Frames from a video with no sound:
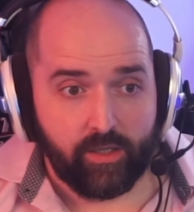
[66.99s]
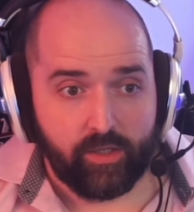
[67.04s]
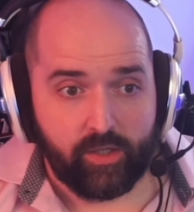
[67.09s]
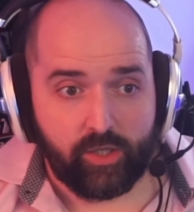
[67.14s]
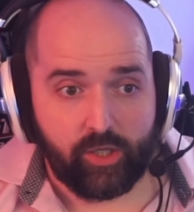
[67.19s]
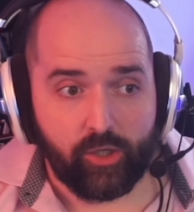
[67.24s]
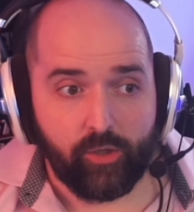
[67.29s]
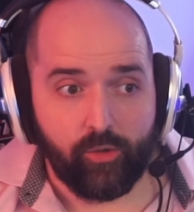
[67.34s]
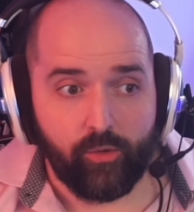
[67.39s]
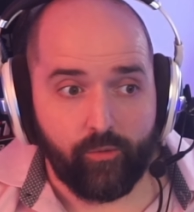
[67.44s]

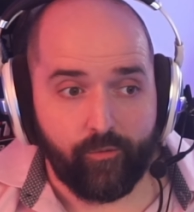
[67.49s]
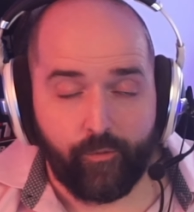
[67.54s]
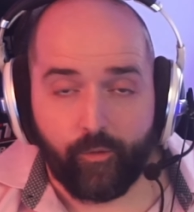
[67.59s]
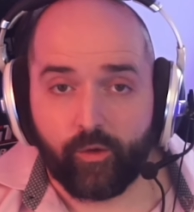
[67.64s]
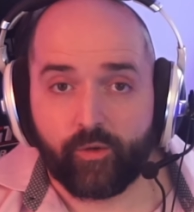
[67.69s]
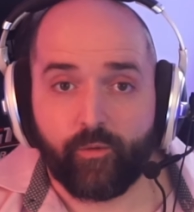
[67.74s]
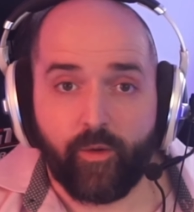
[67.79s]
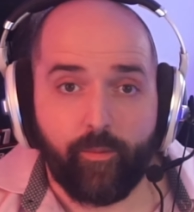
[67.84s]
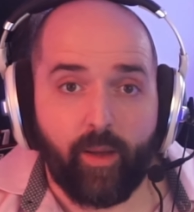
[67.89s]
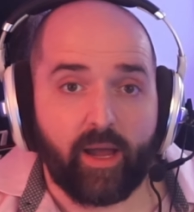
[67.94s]
to
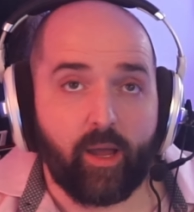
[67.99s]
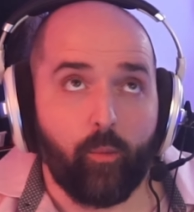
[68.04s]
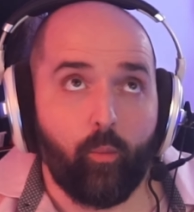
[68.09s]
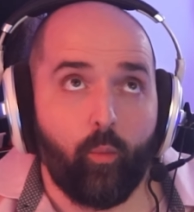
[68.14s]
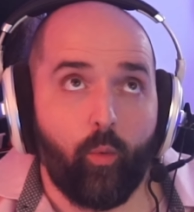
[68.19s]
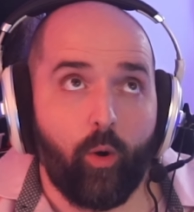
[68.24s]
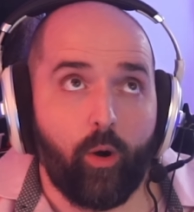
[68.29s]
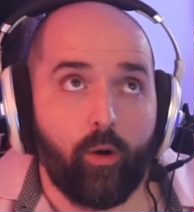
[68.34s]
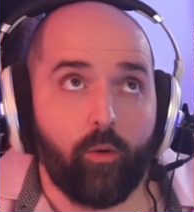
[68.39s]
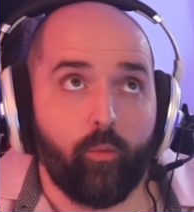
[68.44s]
force feedback and
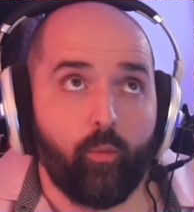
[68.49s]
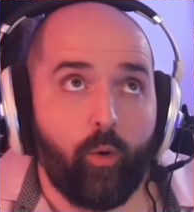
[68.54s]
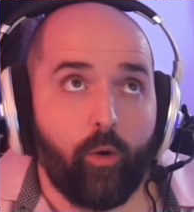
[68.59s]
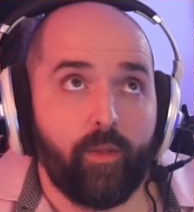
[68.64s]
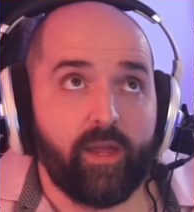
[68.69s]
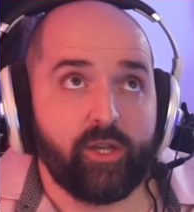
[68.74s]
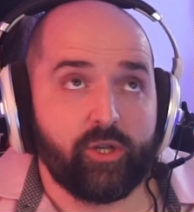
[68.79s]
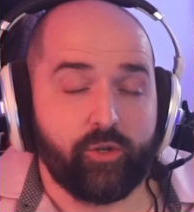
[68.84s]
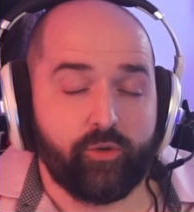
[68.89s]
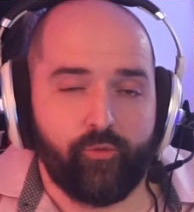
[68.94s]
what
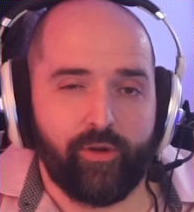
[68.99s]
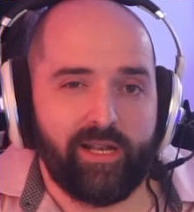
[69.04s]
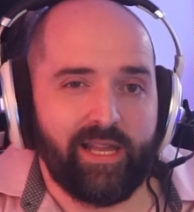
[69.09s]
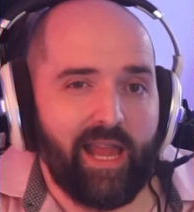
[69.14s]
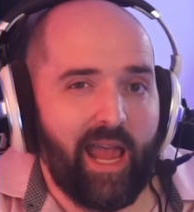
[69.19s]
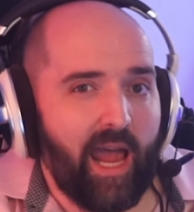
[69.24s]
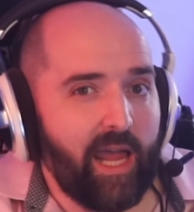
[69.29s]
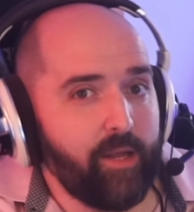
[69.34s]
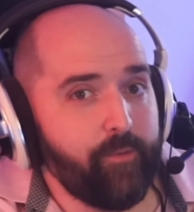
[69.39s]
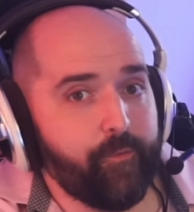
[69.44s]
they should really
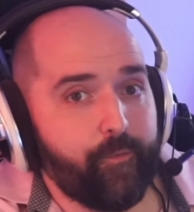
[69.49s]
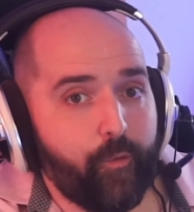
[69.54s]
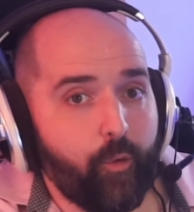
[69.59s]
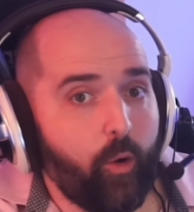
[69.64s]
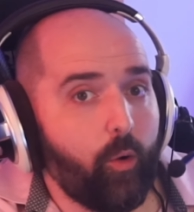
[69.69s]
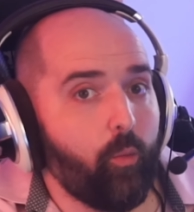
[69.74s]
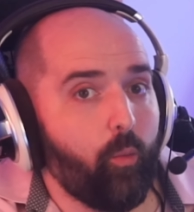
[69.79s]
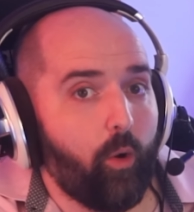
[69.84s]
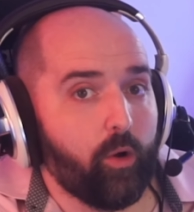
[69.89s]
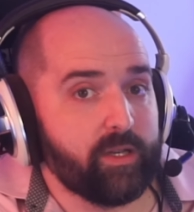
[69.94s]
aim
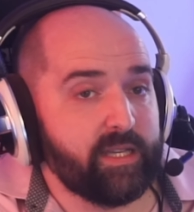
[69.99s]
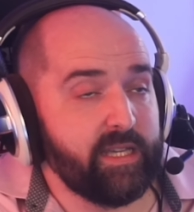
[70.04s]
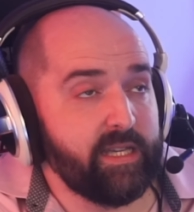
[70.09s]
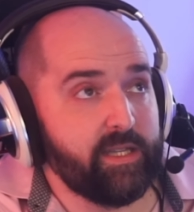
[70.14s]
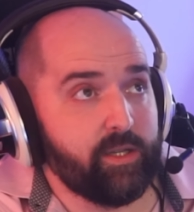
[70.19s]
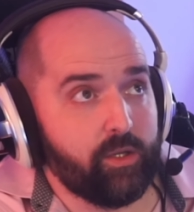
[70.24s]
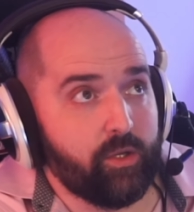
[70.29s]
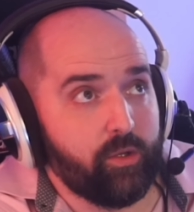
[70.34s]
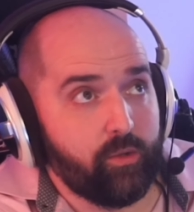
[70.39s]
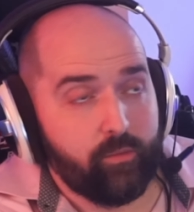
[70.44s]
for, what
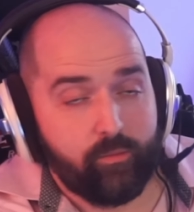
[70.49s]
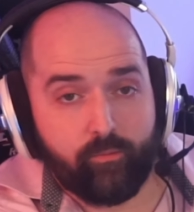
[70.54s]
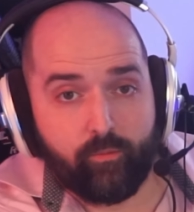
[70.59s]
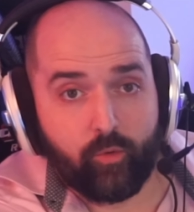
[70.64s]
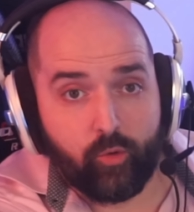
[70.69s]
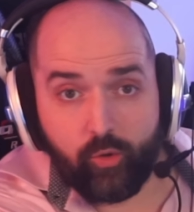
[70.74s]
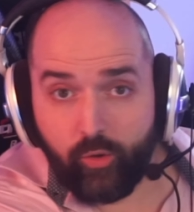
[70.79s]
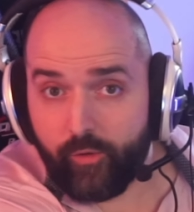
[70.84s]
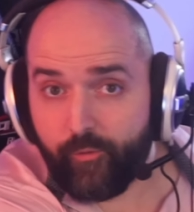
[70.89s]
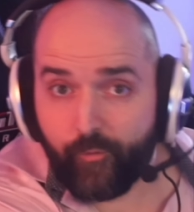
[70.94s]
is
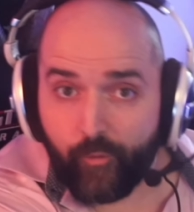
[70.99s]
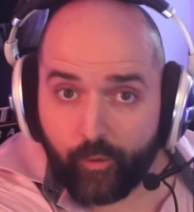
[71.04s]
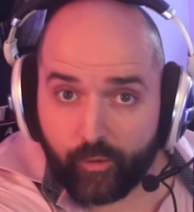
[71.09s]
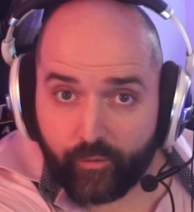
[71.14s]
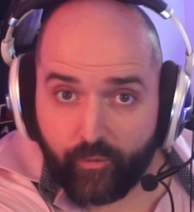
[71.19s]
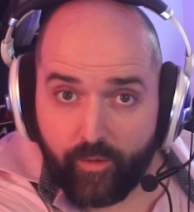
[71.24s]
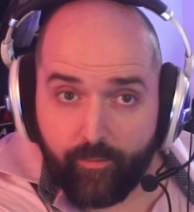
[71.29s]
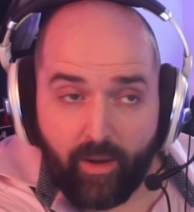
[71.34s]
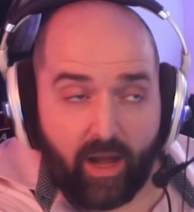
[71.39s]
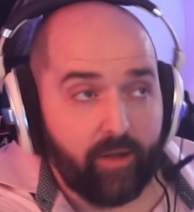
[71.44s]
good force
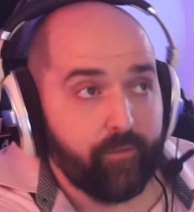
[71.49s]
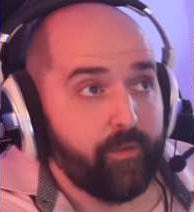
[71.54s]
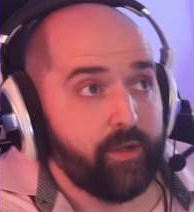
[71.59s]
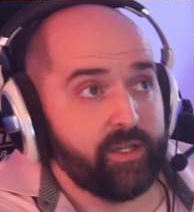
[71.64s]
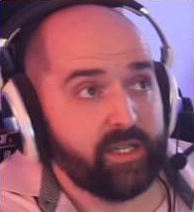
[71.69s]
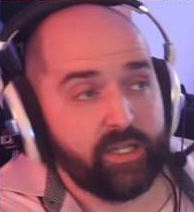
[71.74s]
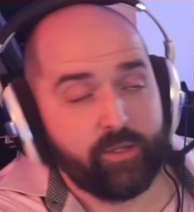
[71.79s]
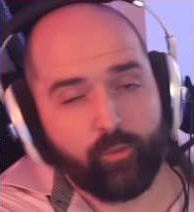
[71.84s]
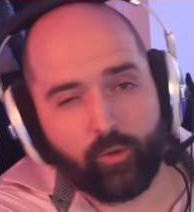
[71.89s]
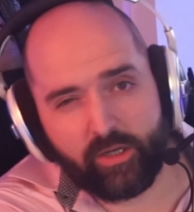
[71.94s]
feedback
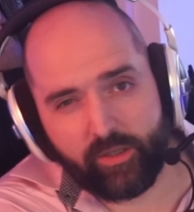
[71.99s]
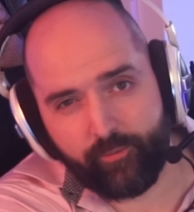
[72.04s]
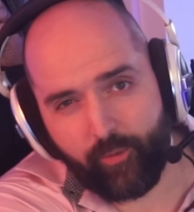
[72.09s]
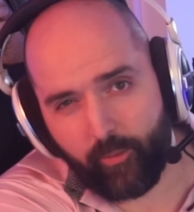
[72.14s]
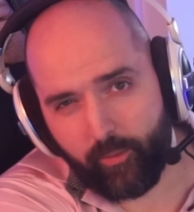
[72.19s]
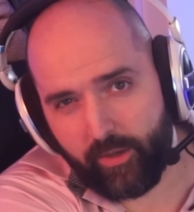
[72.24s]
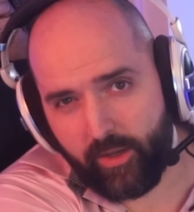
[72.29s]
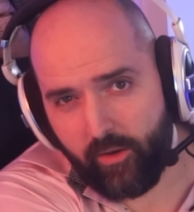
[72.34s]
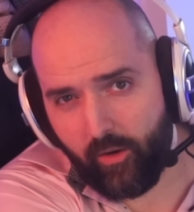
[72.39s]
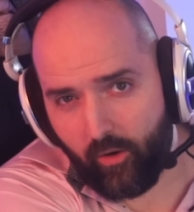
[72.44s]
versus what is
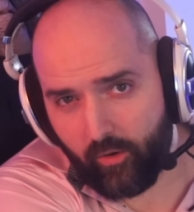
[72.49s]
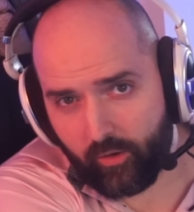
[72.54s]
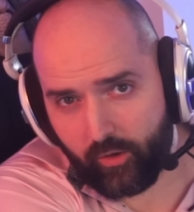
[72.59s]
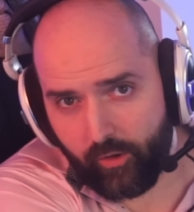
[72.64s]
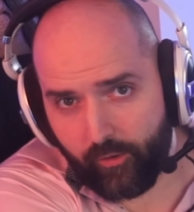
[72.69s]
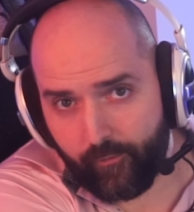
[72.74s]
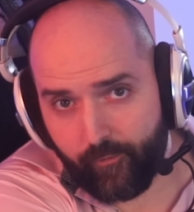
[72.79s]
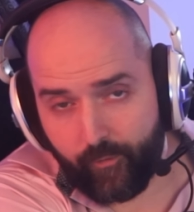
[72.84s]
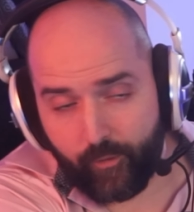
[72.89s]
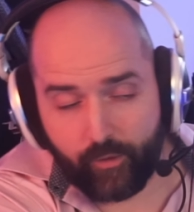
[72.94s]
probably not
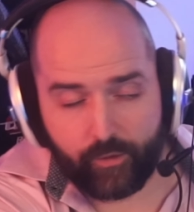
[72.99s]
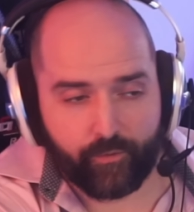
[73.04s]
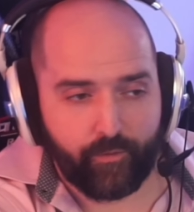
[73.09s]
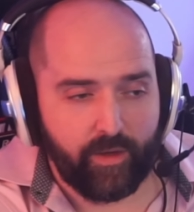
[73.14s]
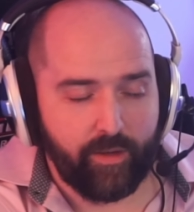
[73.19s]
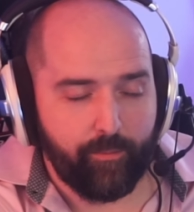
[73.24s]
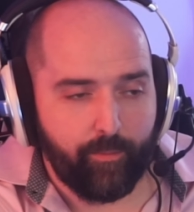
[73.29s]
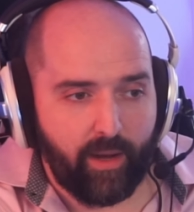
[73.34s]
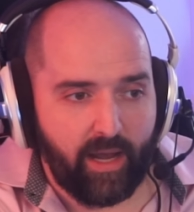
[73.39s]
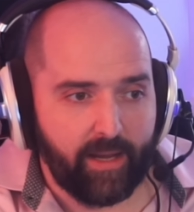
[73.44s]
good force
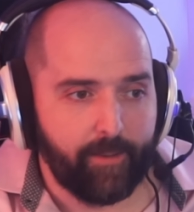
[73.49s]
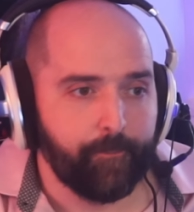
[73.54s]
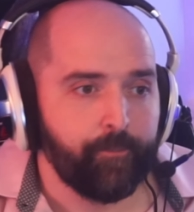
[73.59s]
feedback.